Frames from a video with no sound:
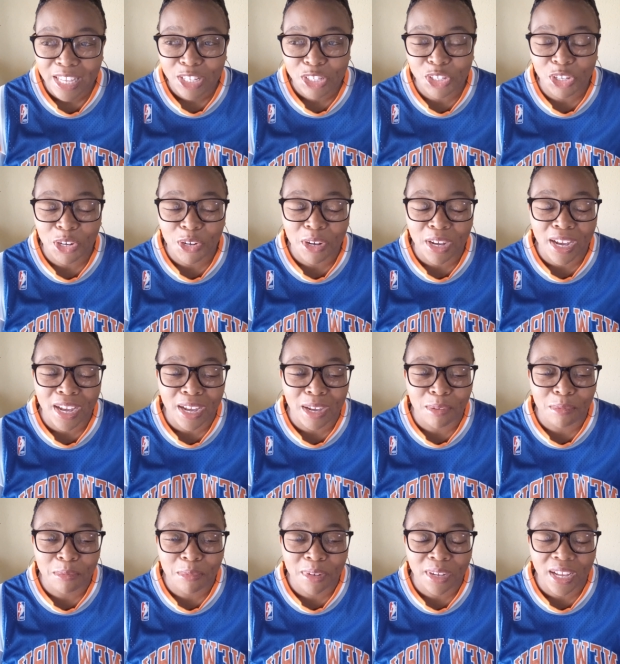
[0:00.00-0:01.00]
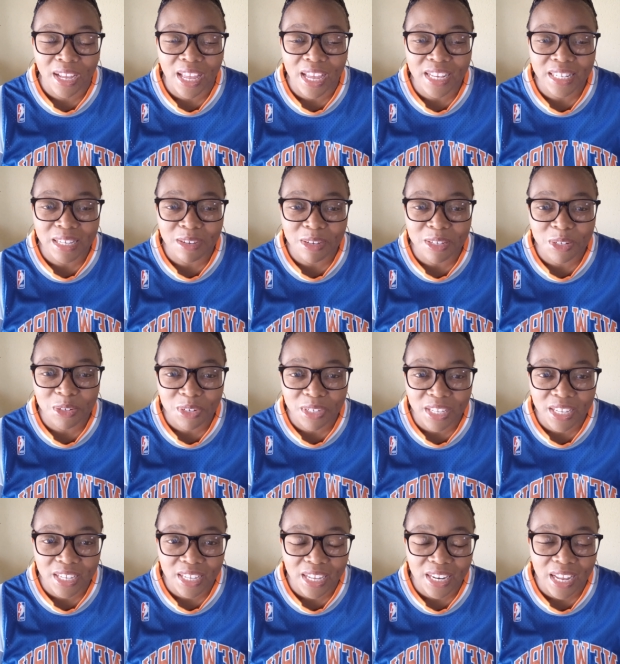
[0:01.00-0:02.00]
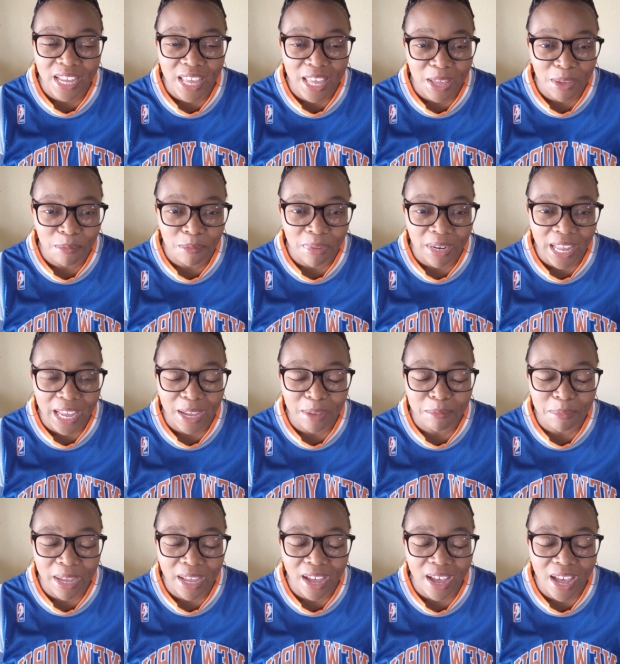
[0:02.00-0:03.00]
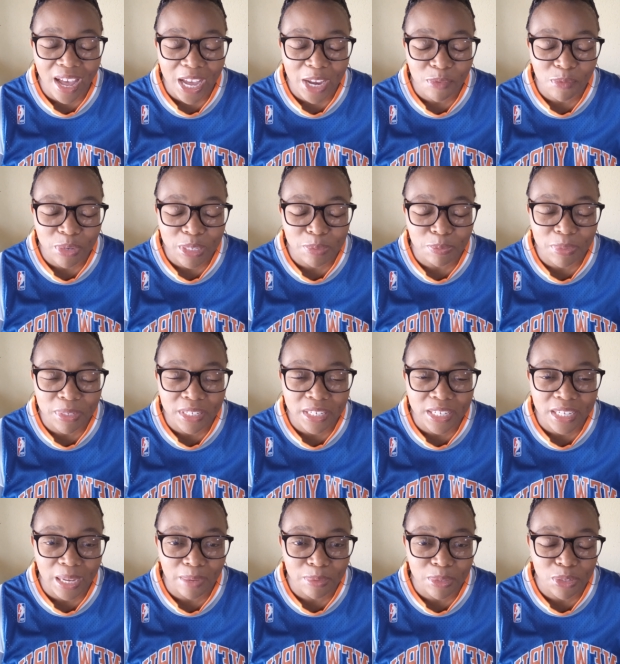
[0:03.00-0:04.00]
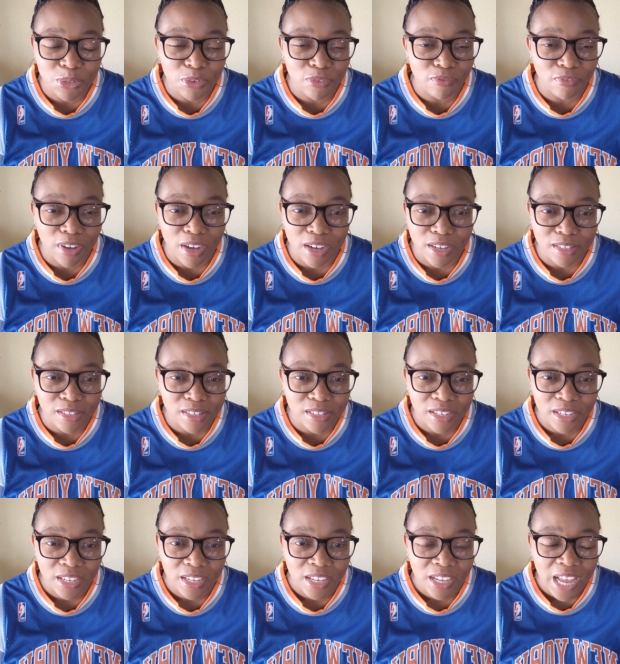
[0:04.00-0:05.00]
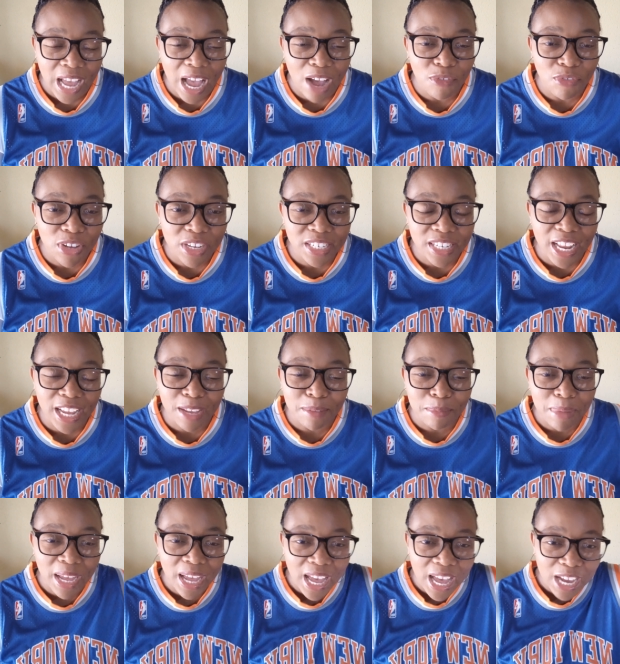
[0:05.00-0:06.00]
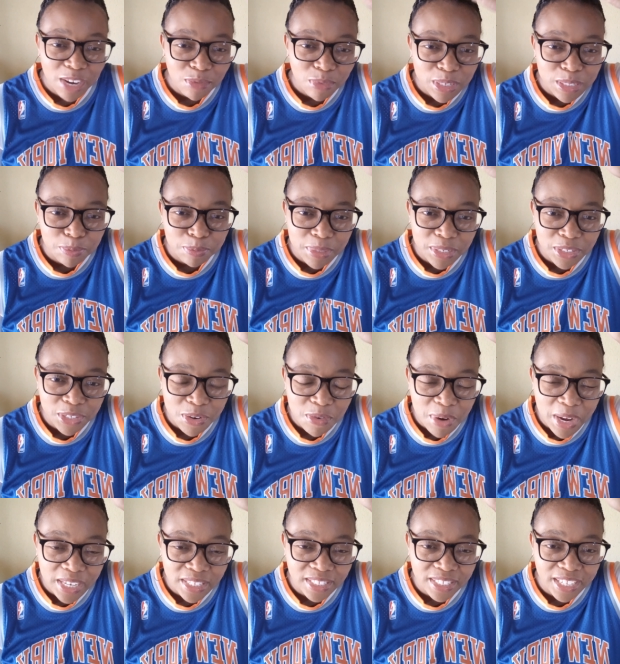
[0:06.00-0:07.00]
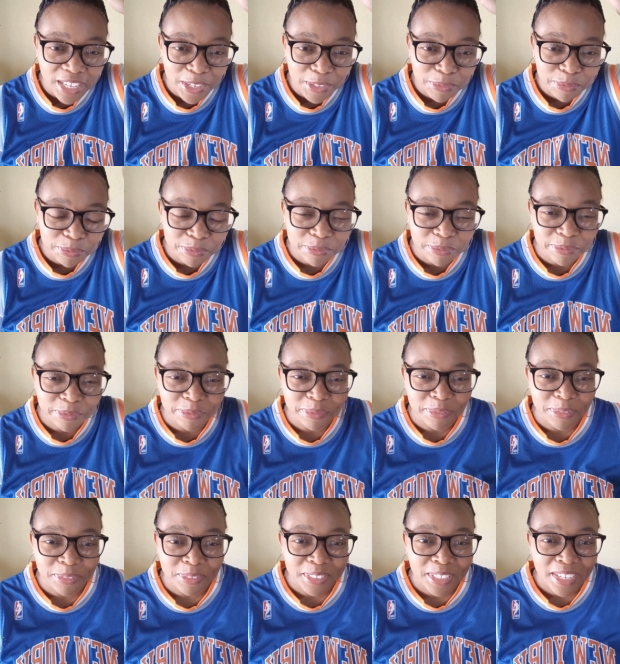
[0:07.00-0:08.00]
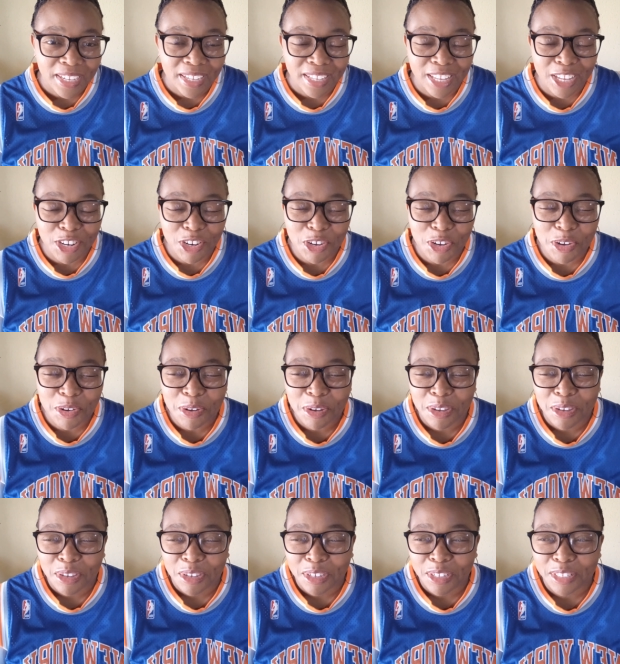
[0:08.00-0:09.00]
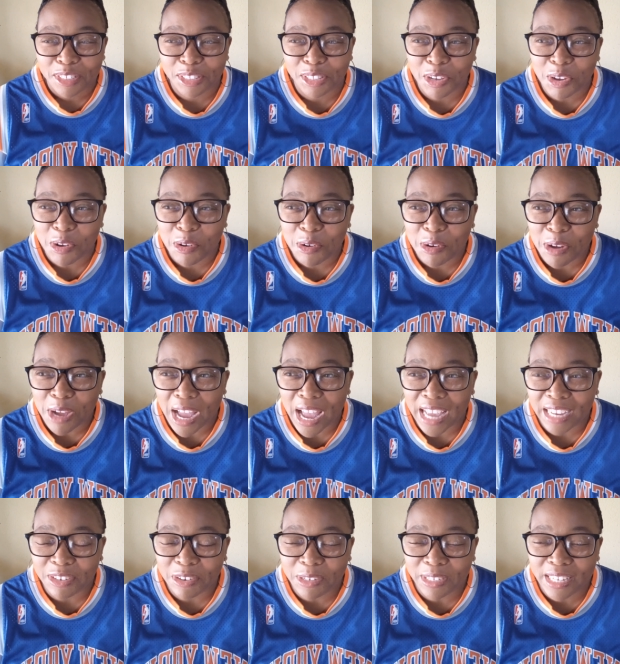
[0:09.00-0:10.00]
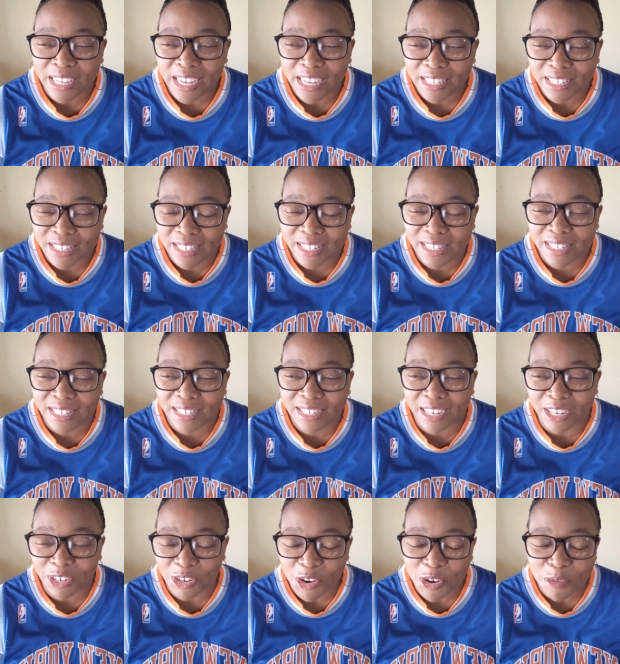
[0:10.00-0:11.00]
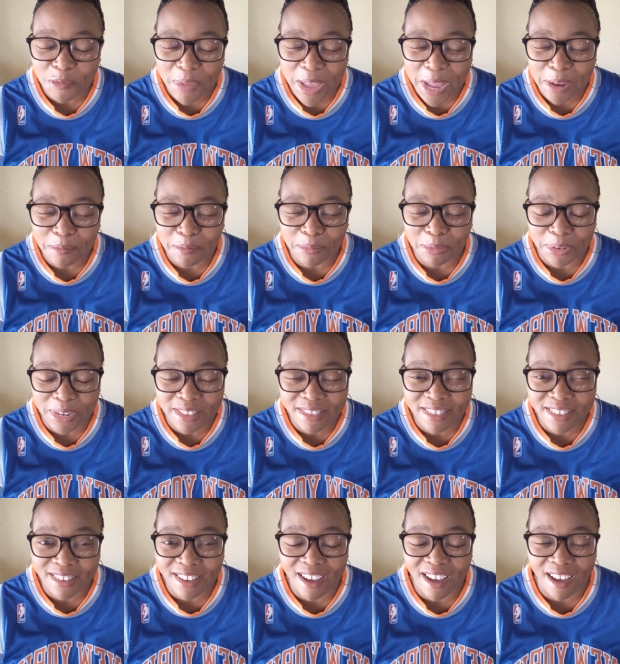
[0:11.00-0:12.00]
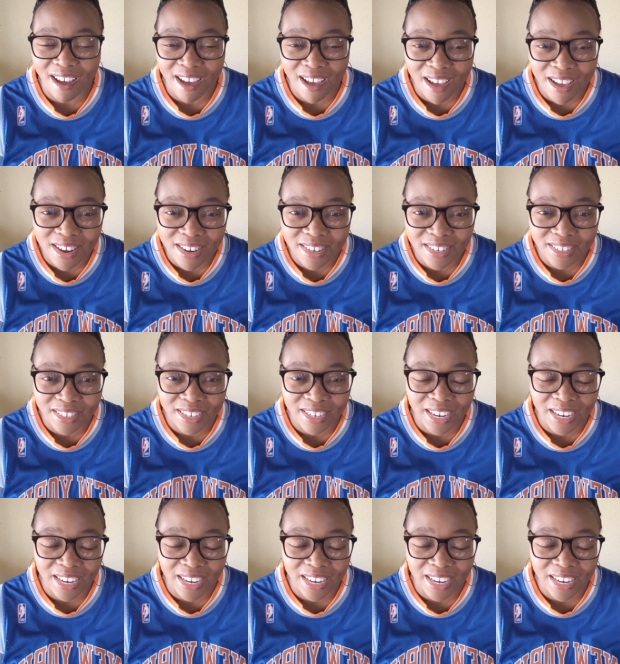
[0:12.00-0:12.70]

So um, as I was looking at him, like my heart was beating up so fast. I felt like my heart was beating right here, you know. So I could hear just grown men breathing hard.